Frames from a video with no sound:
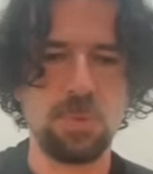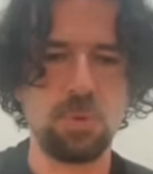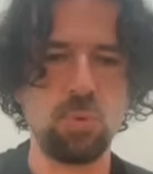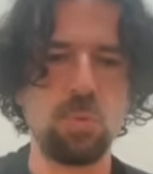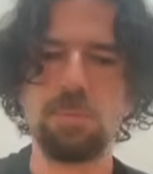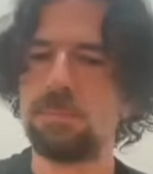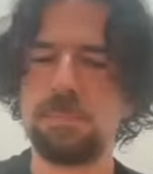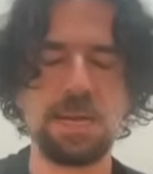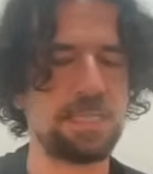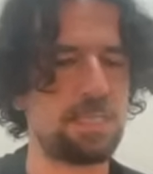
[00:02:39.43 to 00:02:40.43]
to
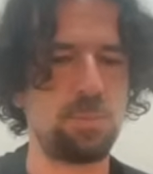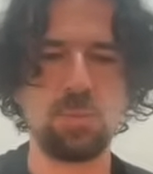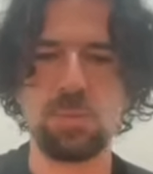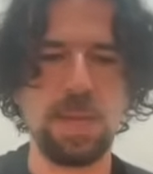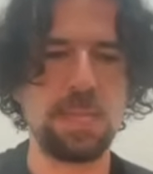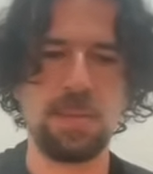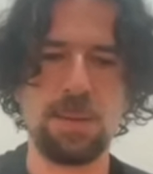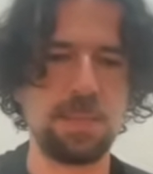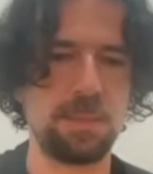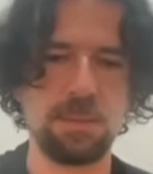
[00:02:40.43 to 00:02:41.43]
maximum
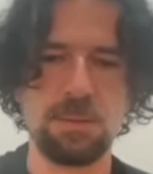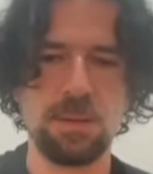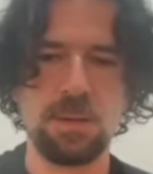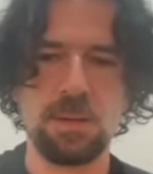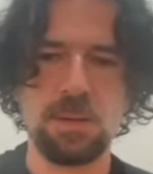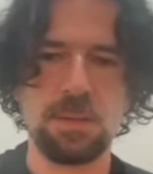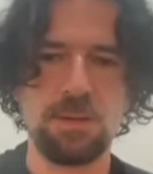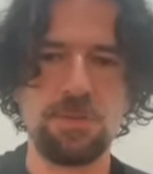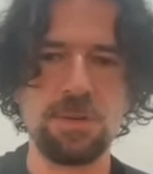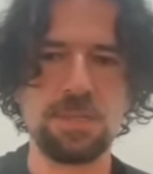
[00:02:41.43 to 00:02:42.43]
element, the
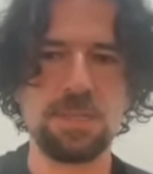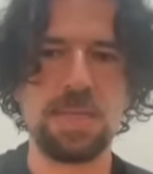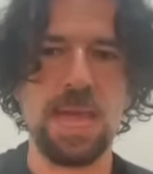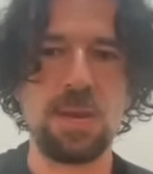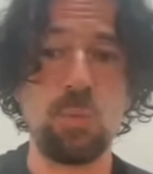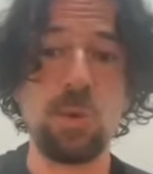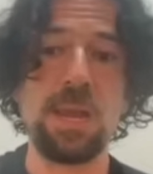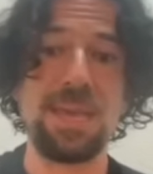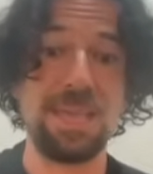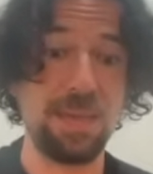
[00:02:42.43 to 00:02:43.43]
first 10
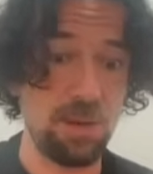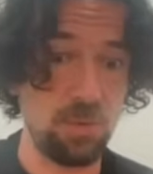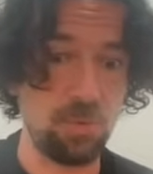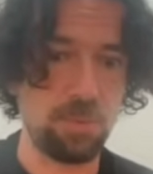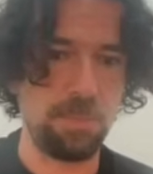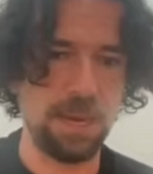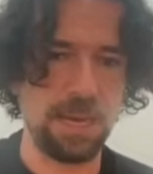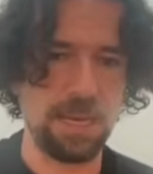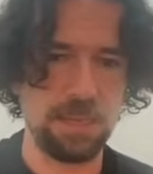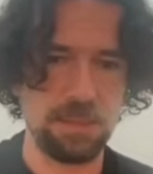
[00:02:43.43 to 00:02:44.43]
will include
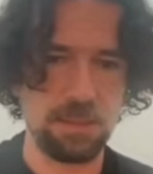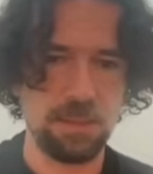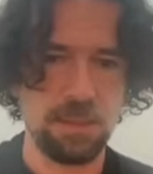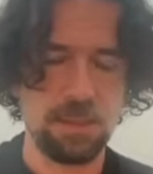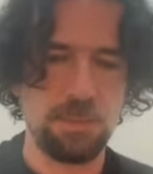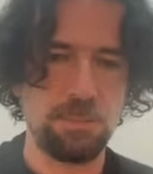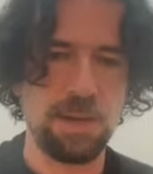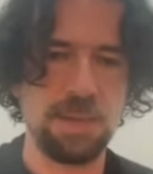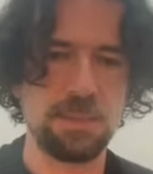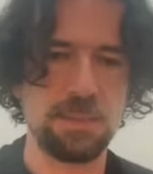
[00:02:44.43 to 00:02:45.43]
banana,
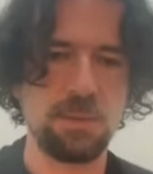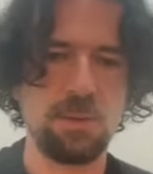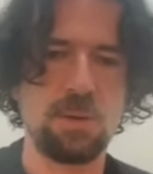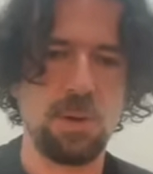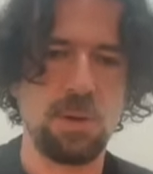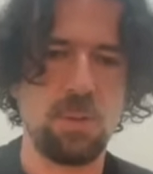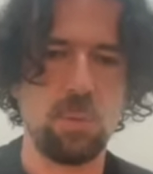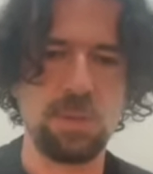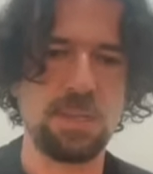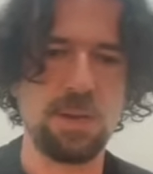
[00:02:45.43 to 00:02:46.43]
but
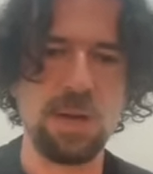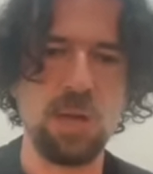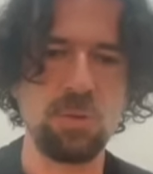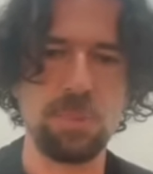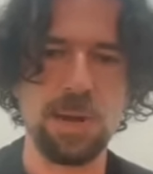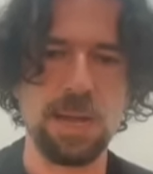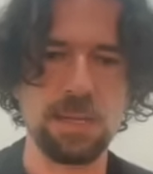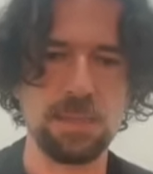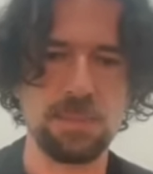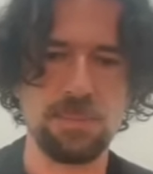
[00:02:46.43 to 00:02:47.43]
with the round
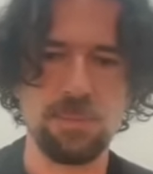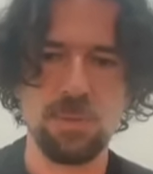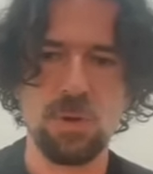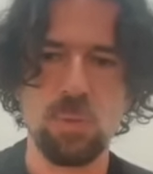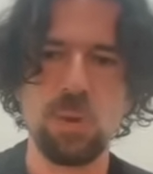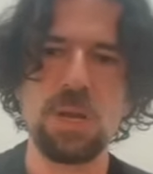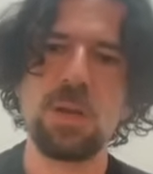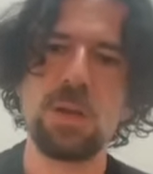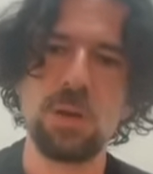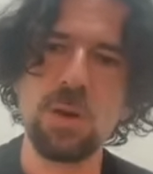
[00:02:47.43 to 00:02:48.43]
bracket will
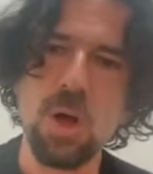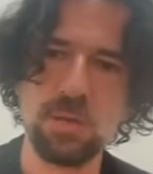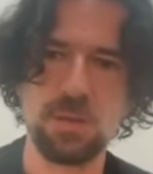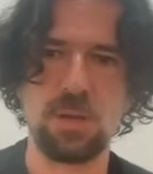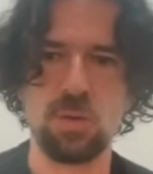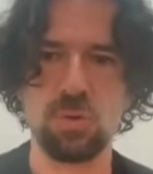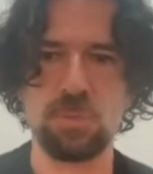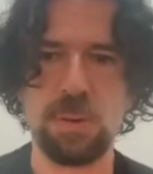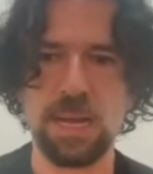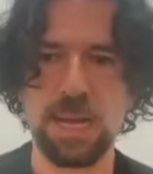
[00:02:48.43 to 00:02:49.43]
not
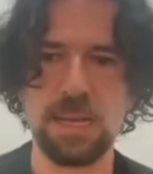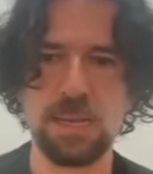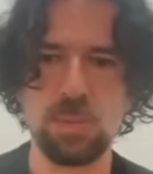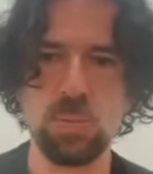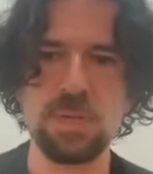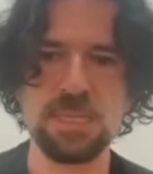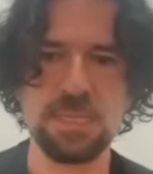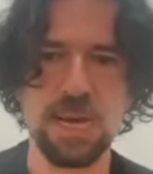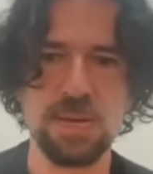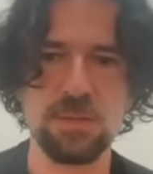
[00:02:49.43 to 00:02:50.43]
include banana and will
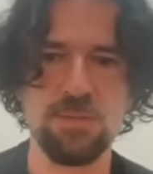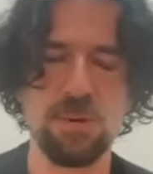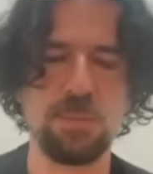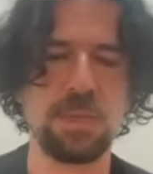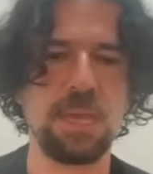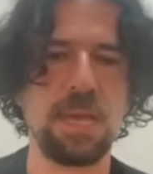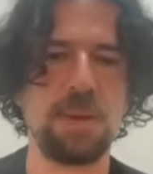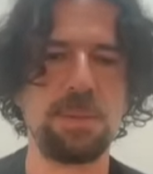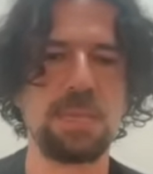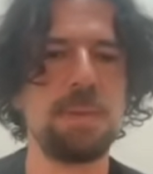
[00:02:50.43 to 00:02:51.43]
start from the
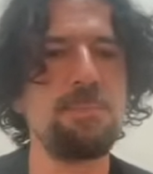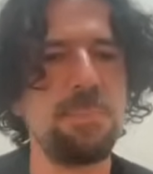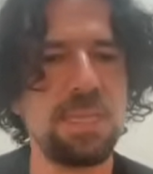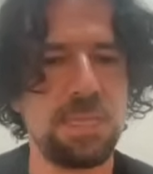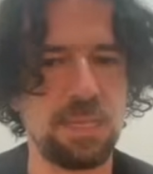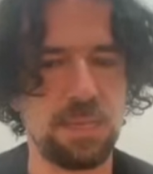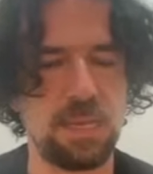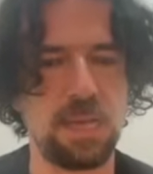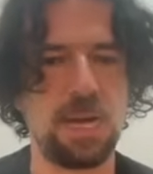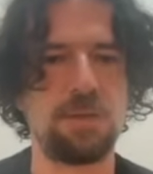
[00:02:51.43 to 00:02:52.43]
element
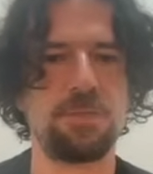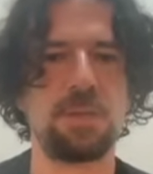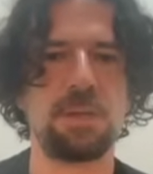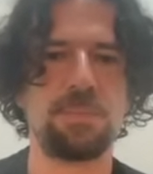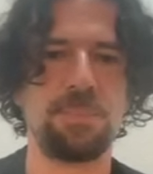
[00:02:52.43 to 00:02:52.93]
immediately after.